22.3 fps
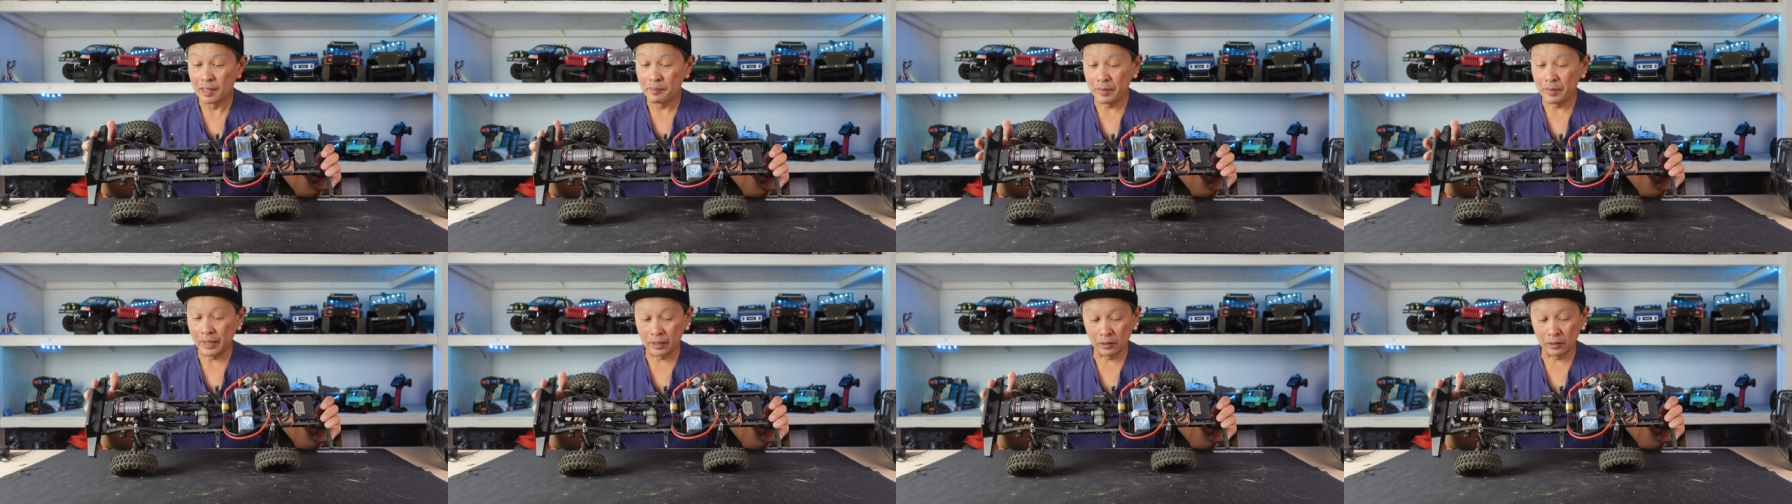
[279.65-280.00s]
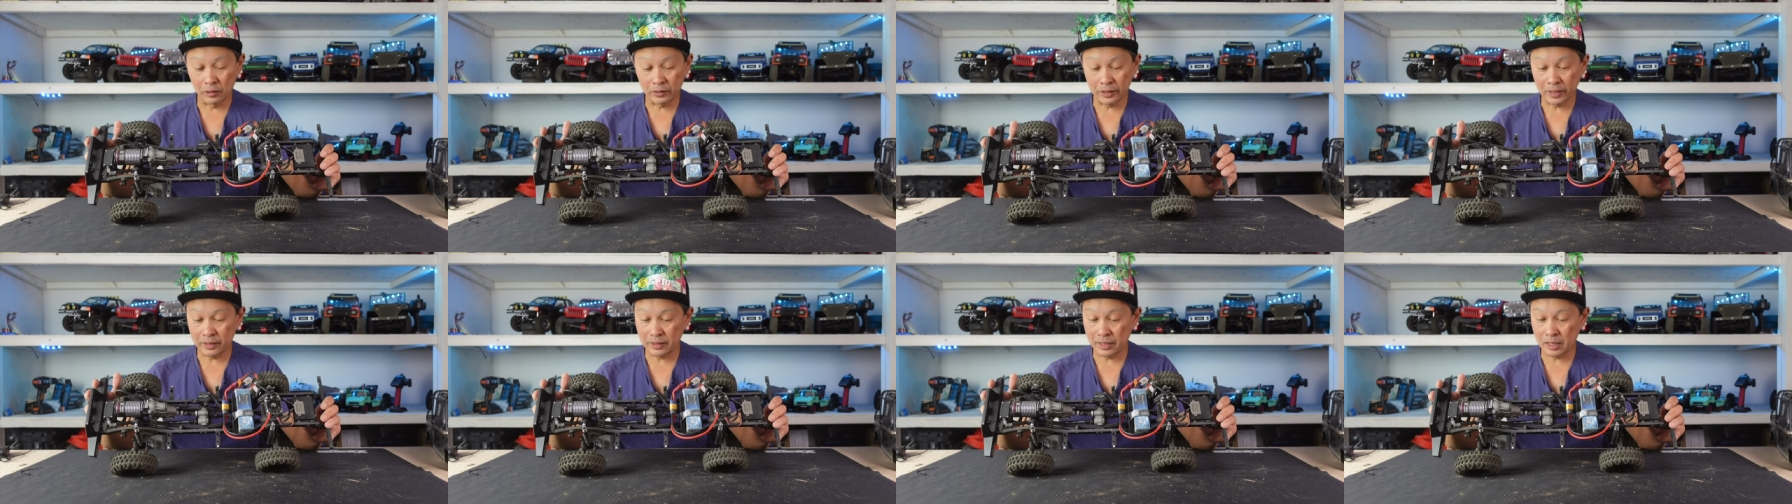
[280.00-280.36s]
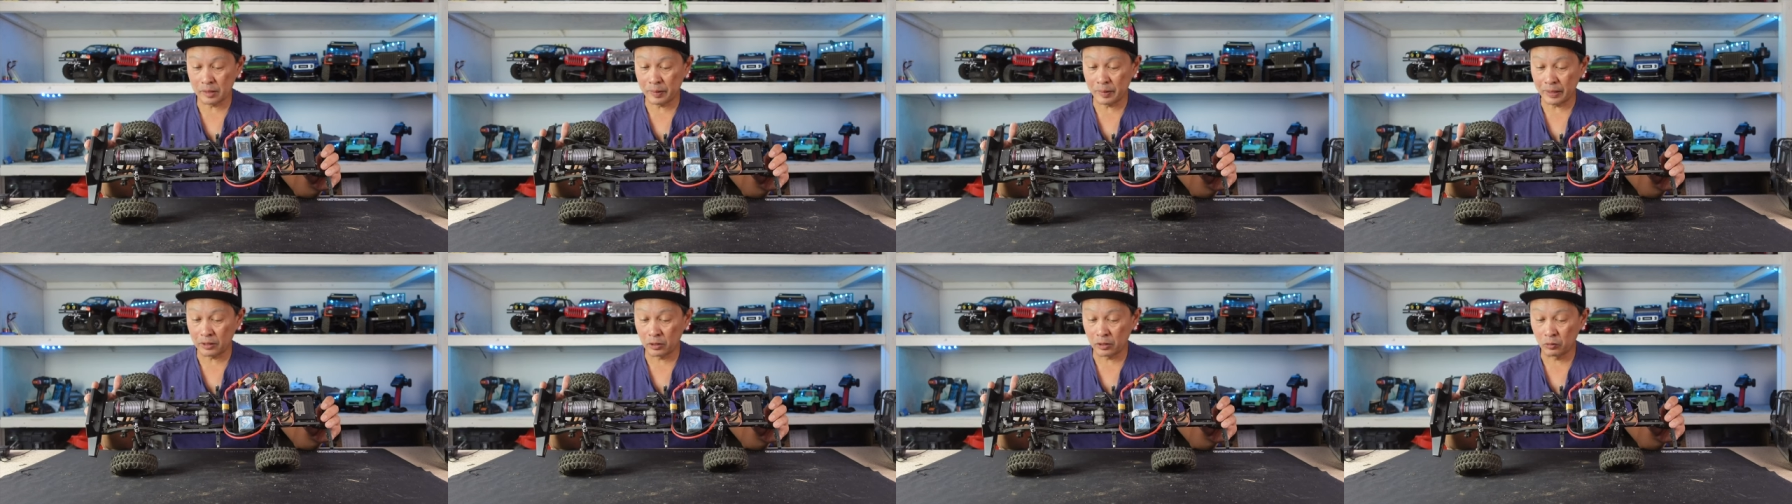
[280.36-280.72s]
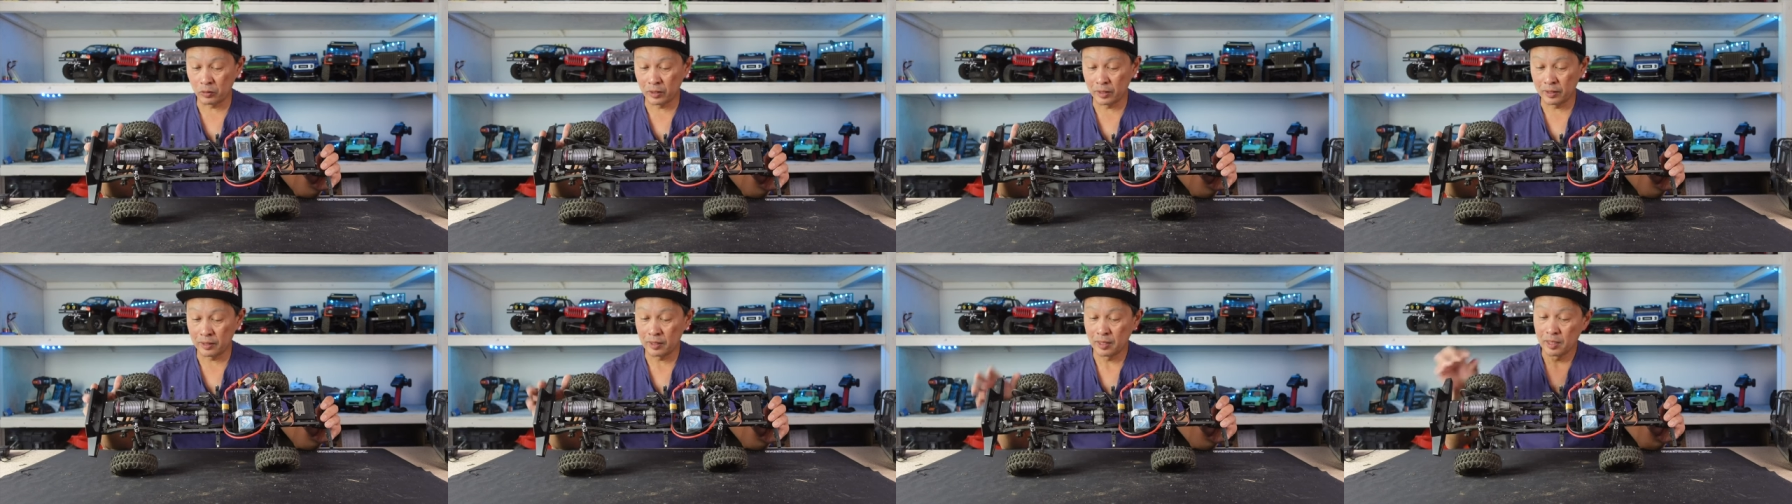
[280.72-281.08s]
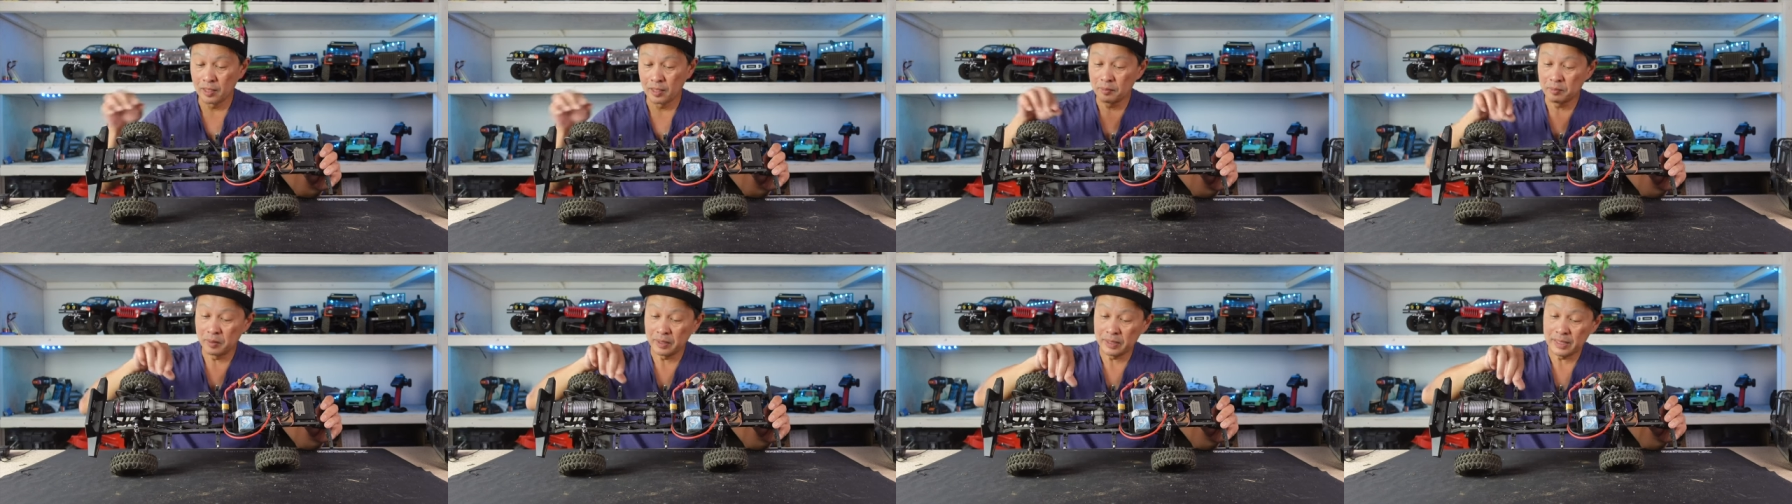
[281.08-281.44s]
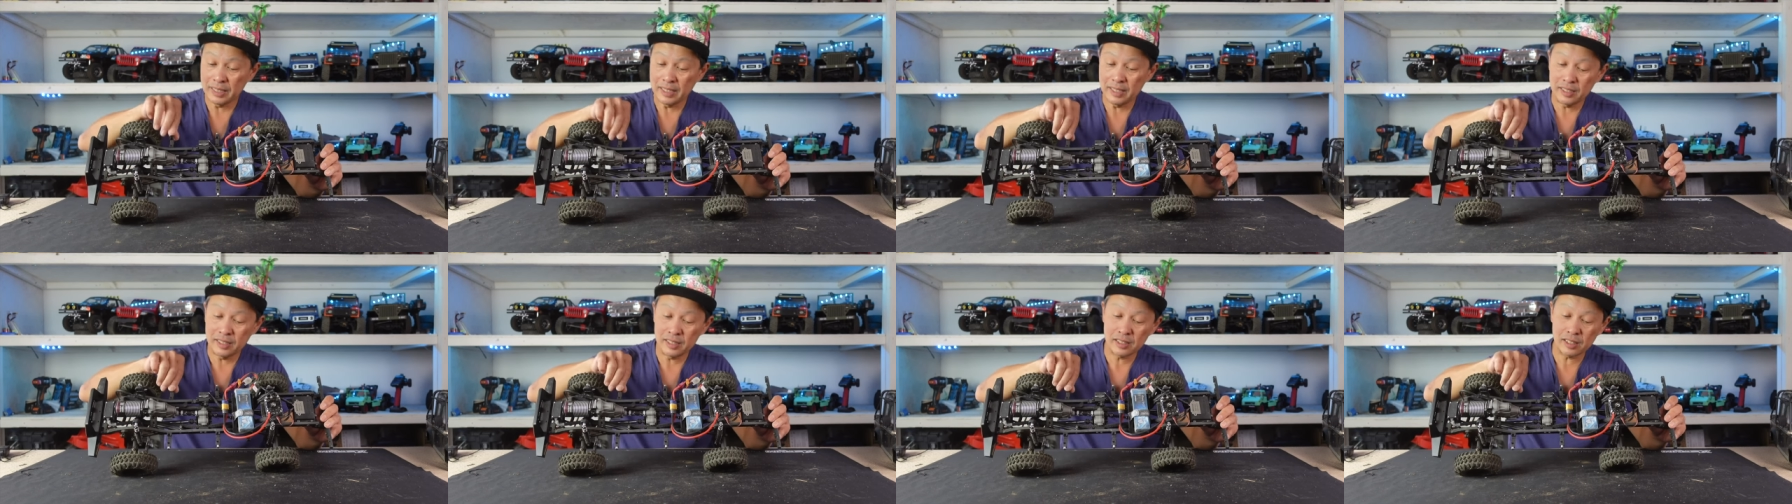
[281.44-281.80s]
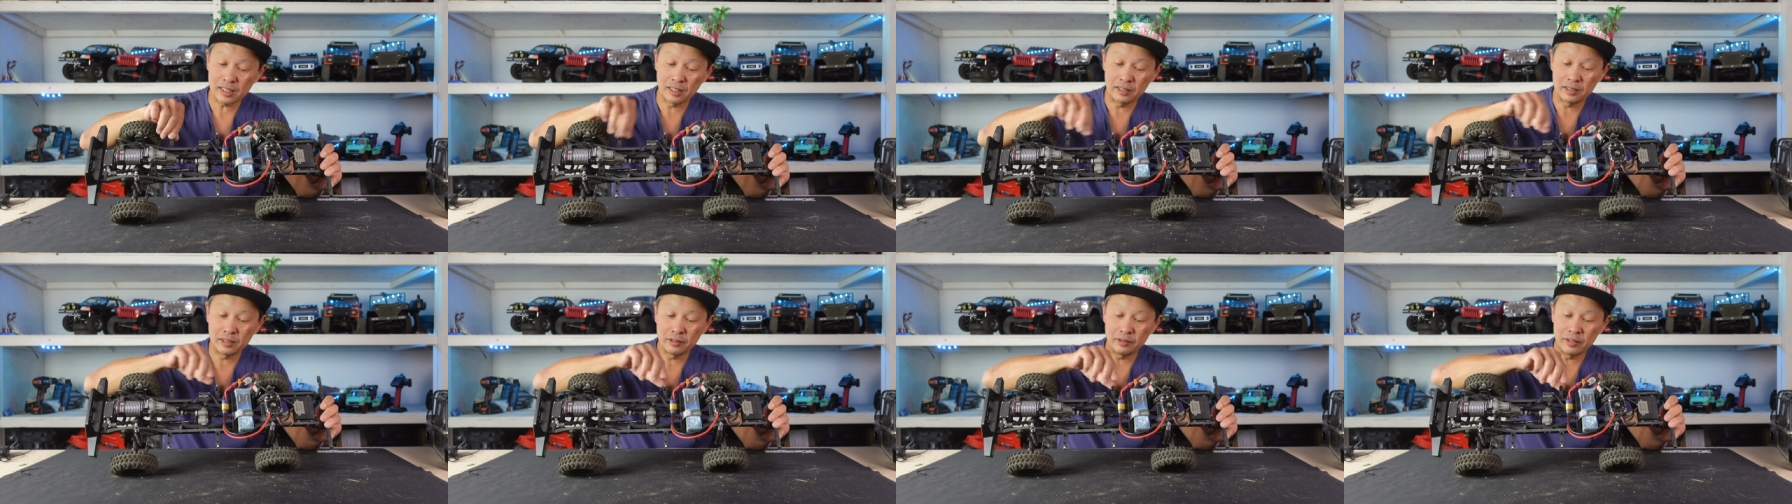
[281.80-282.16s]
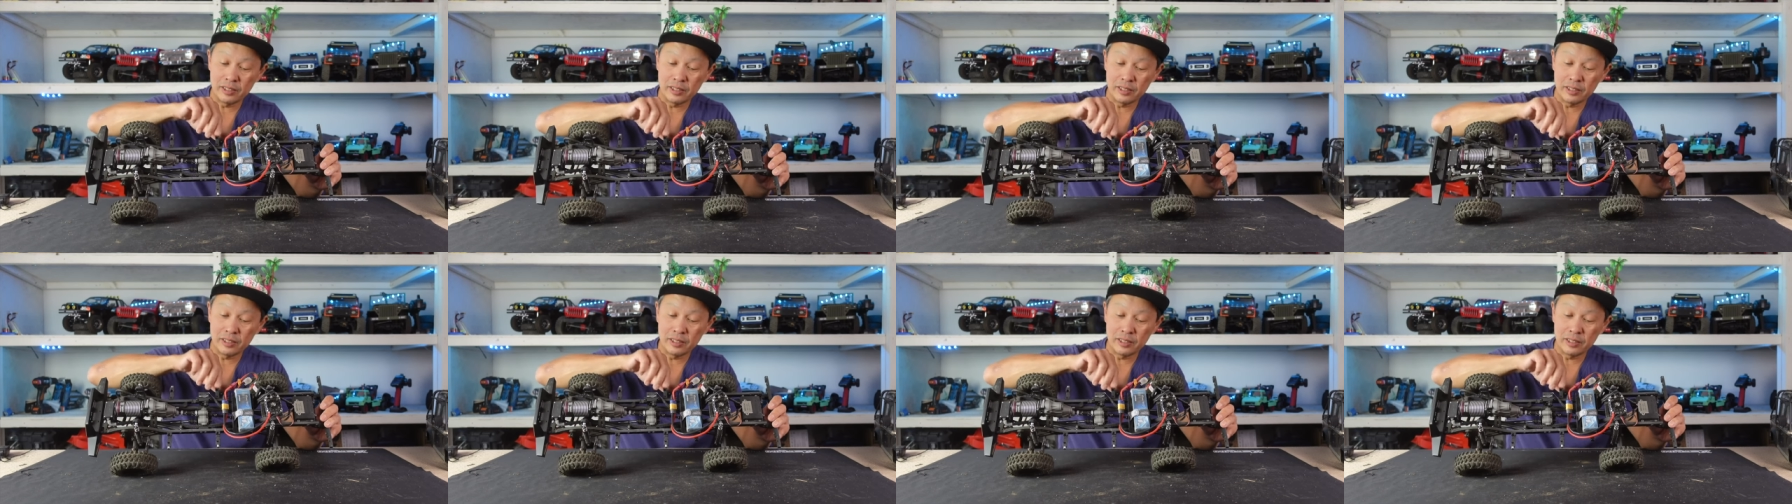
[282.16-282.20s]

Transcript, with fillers: make it look like the Spectre one. But these are the